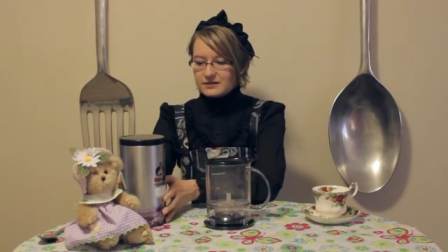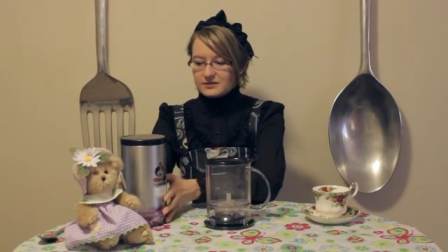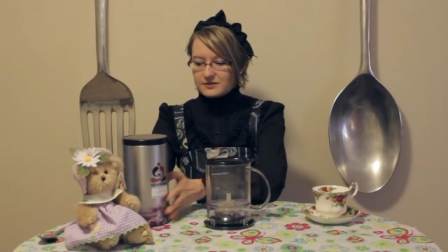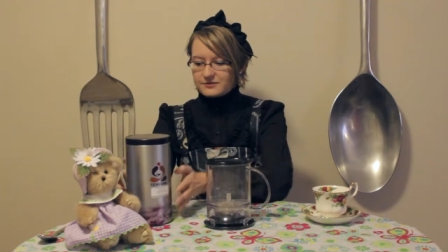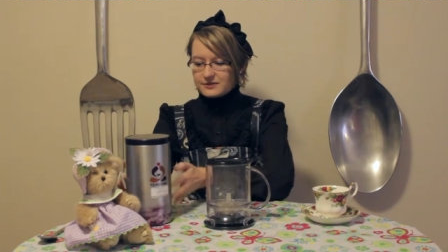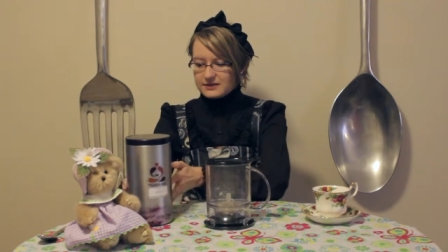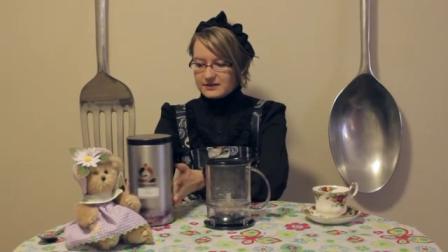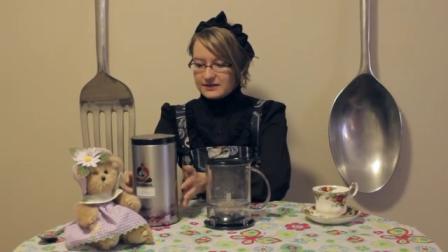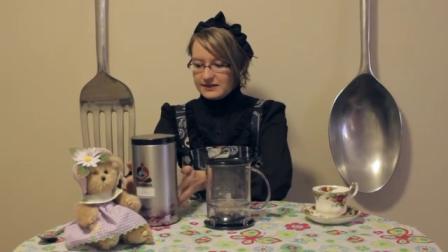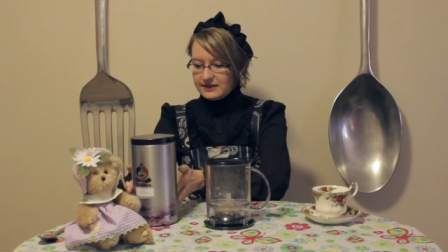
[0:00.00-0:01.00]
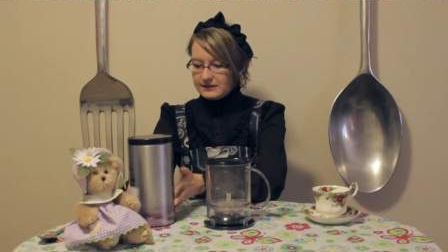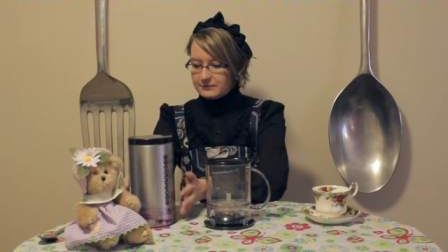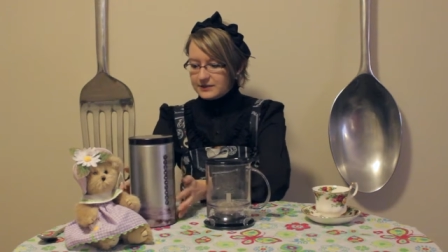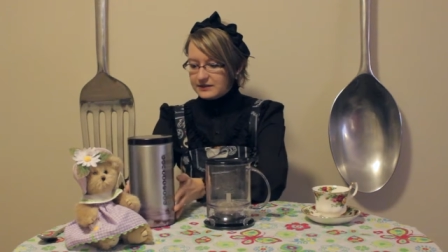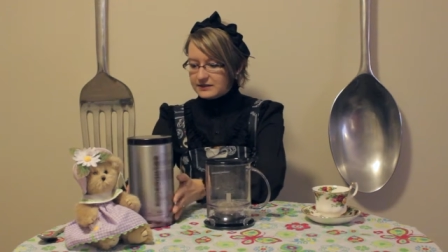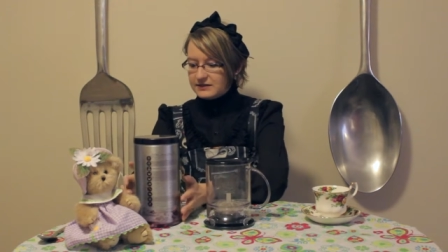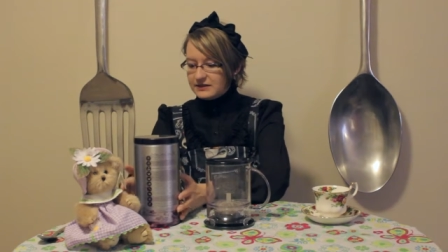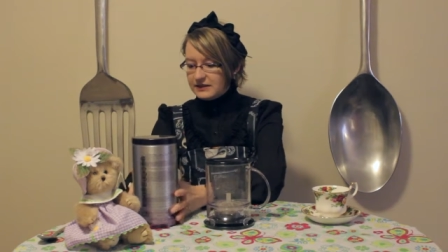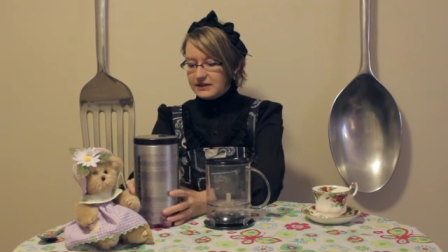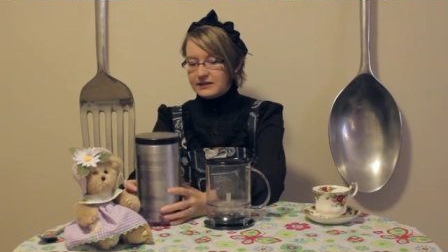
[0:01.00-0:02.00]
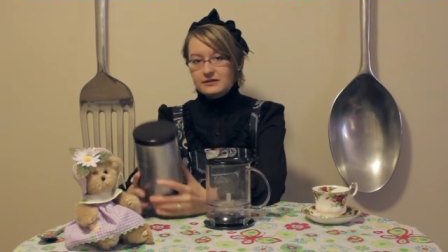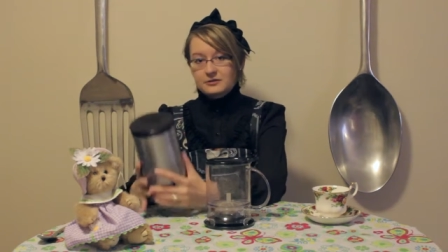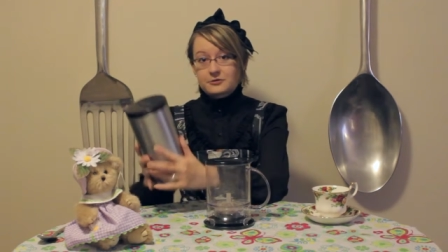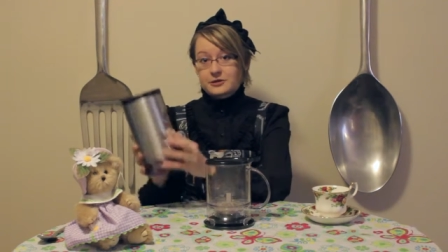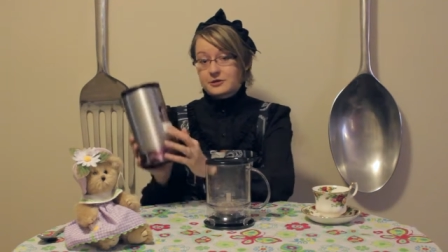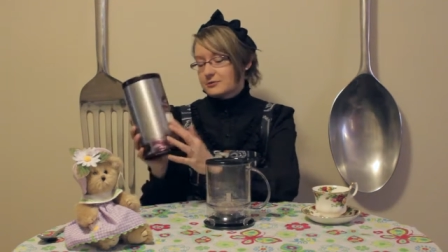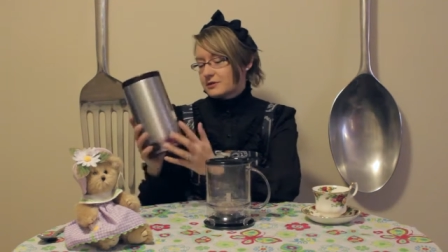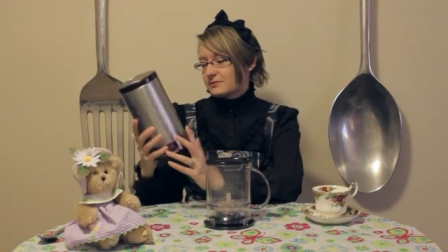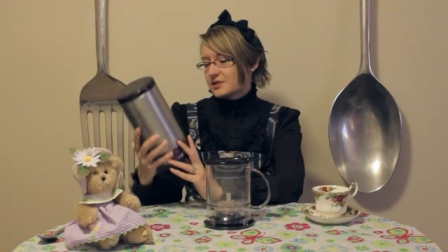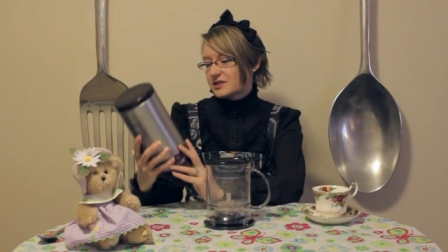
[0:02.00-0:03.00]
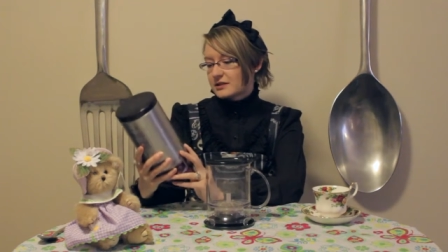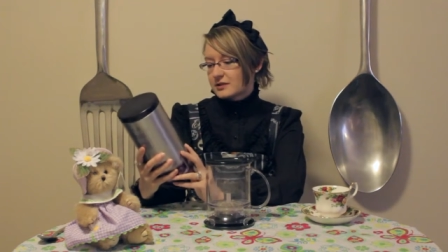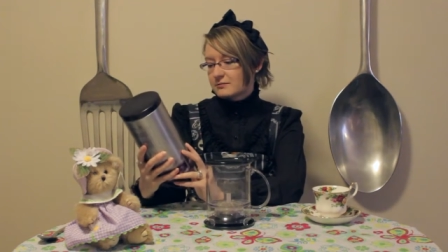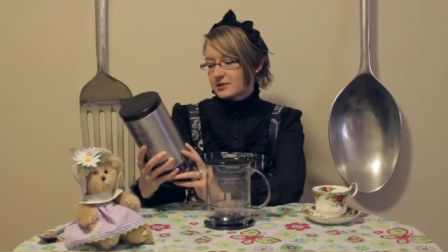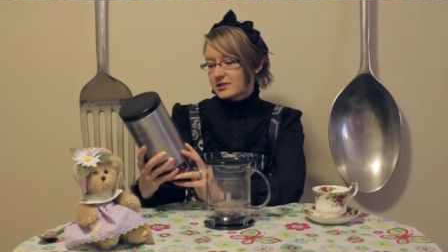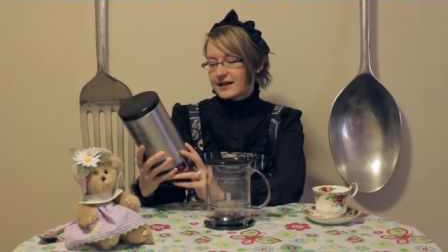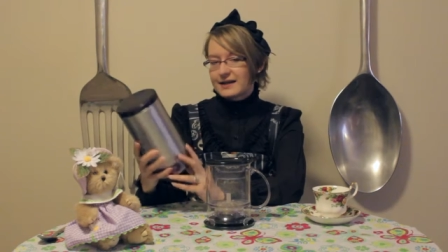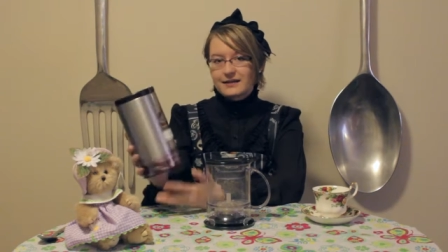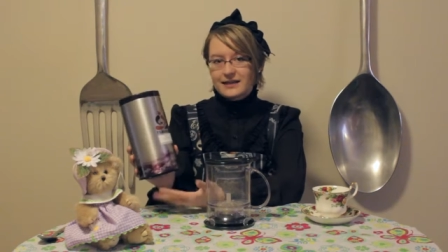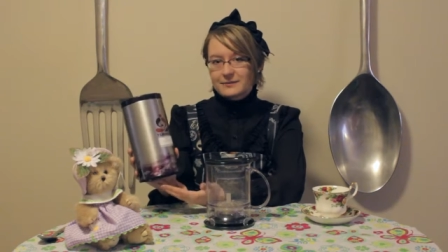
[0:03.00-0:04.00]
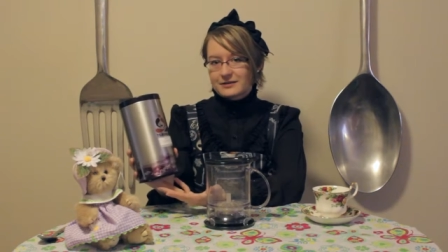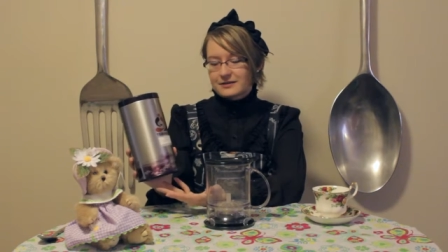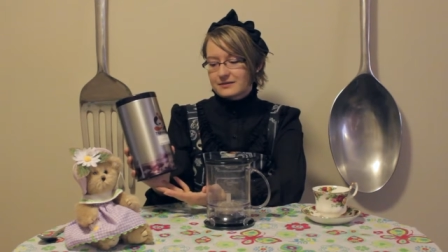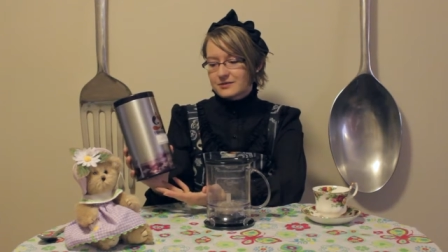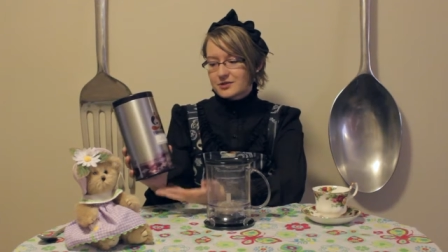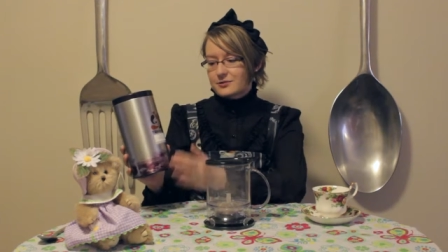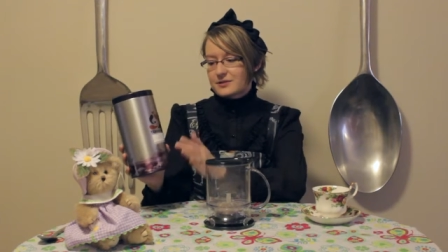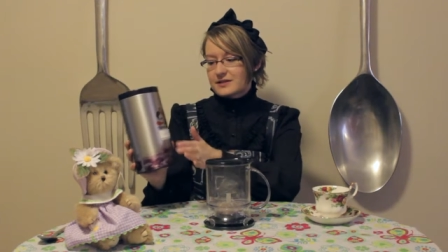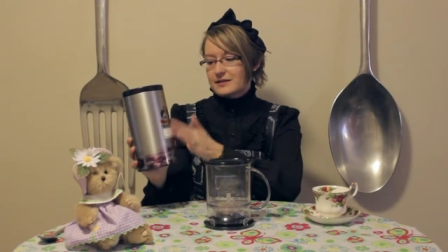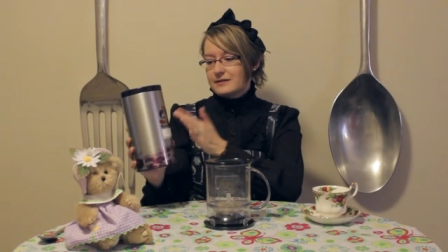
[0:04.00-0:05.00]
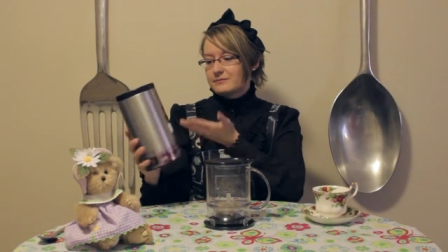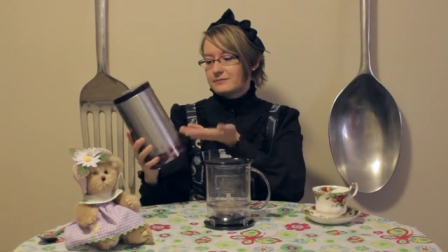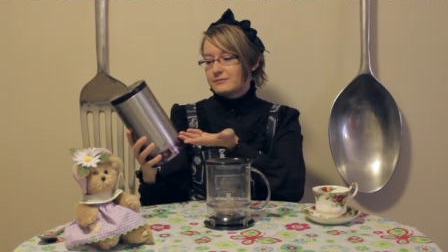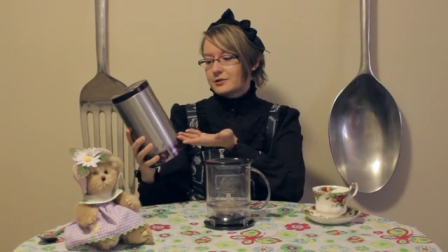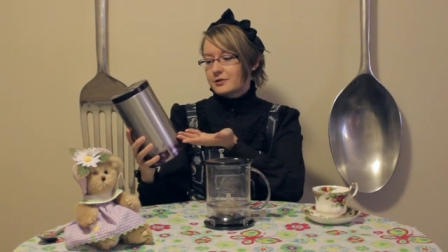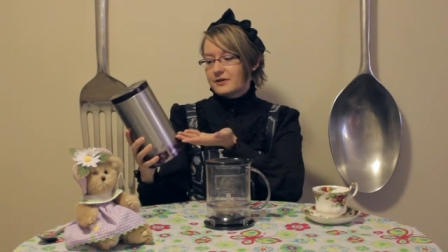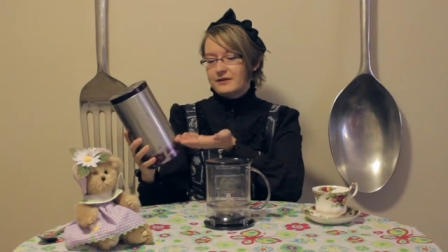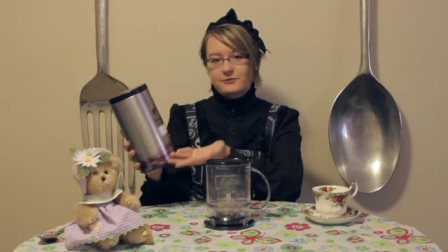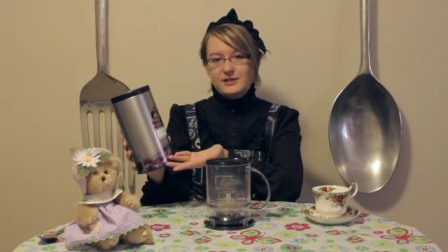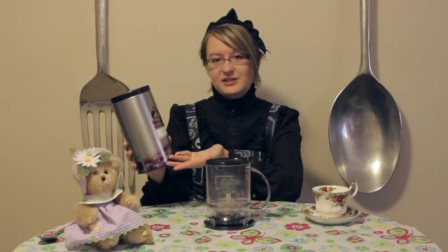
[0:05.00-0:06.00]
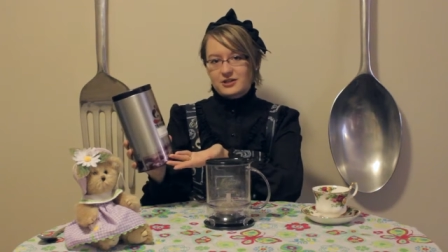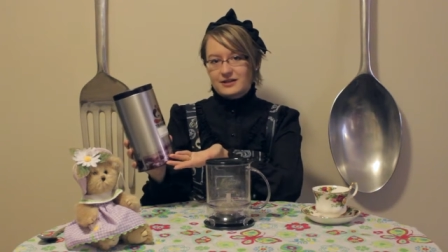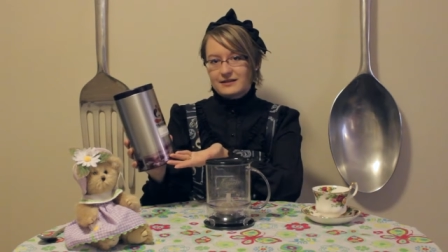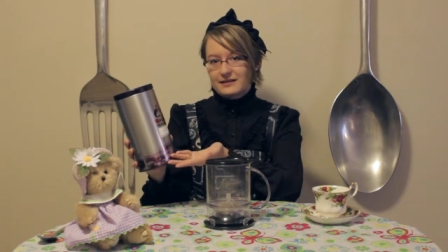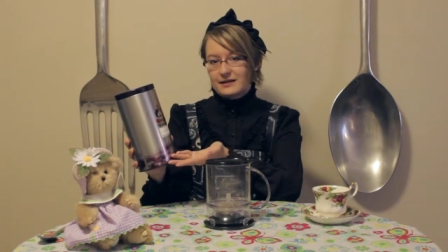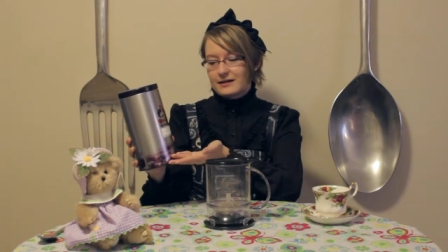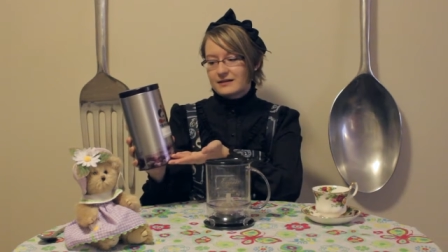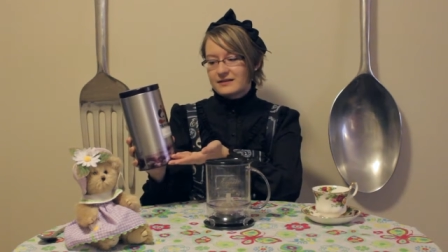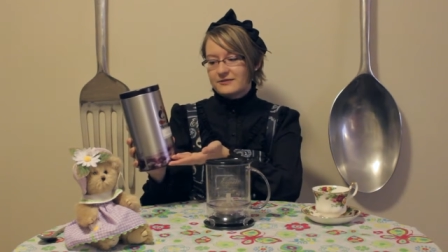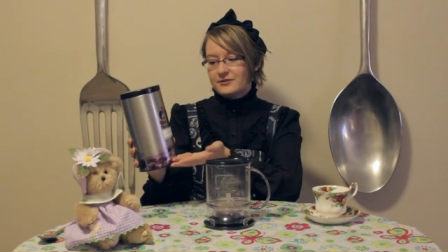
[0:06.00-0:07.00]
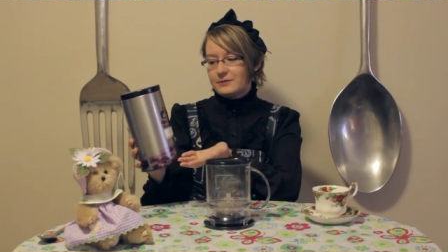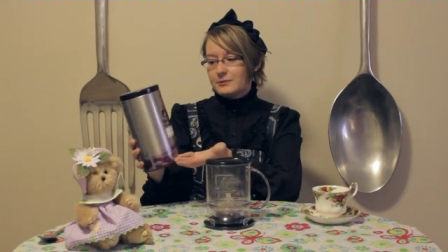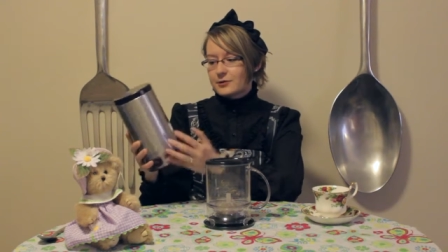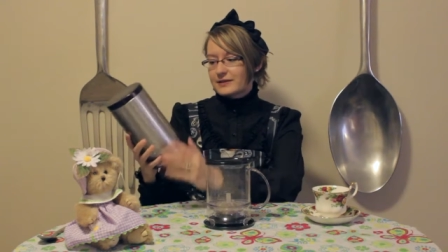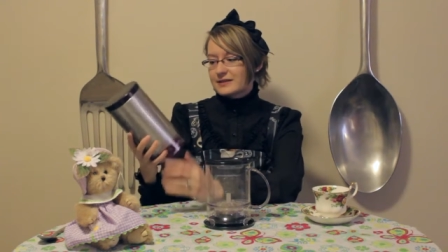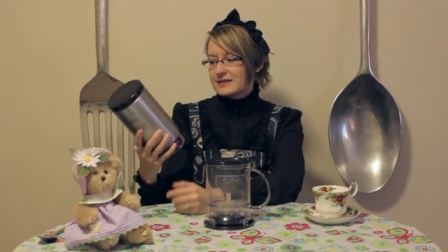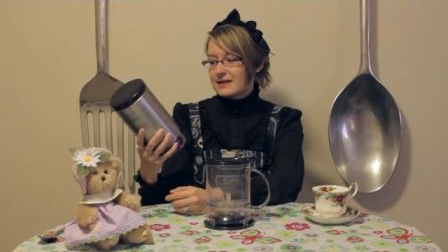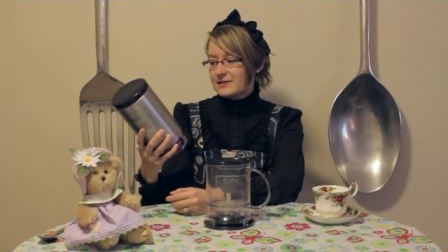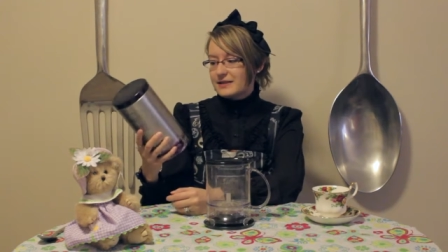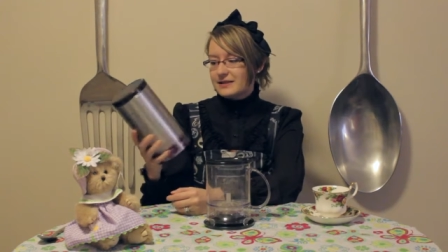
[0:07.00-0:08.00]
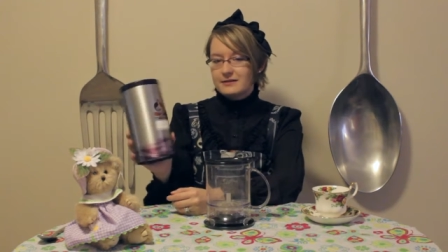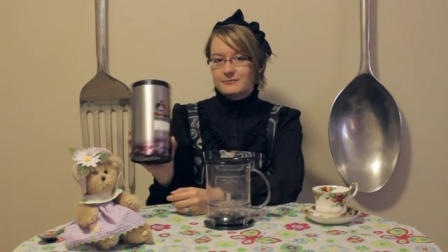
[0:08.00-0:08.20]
So for this tea, we need, according to the sticker, which I kind of like about the stores, they put all the information on there. You keep going the same tea to